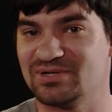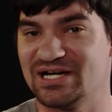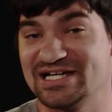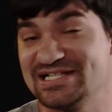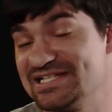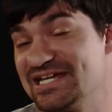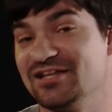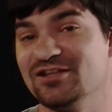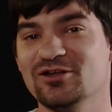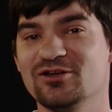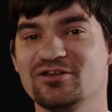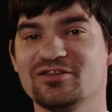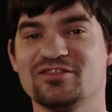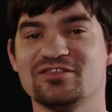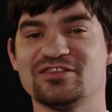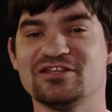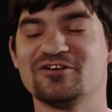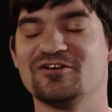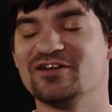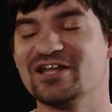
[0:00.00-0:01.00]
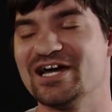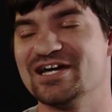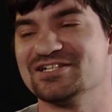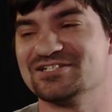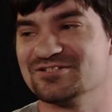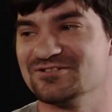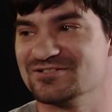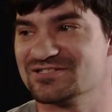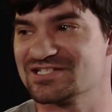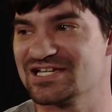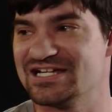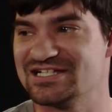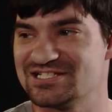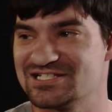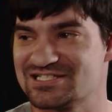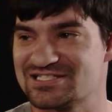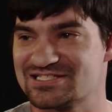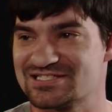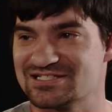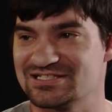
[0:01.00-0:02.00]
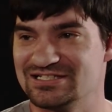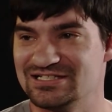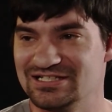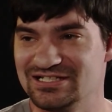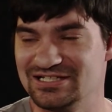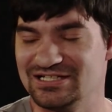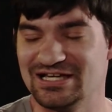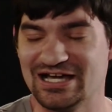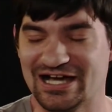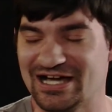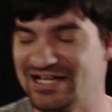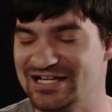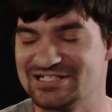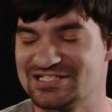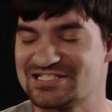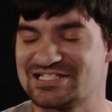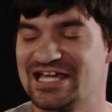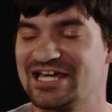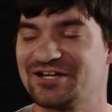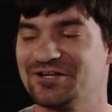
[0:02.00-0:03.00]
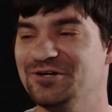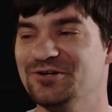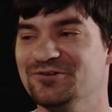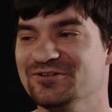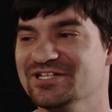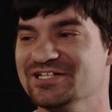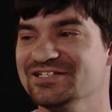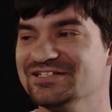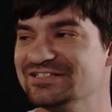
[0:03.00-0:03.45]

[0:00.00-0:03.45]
I downloaded the thing on iTunes. I just had to own it.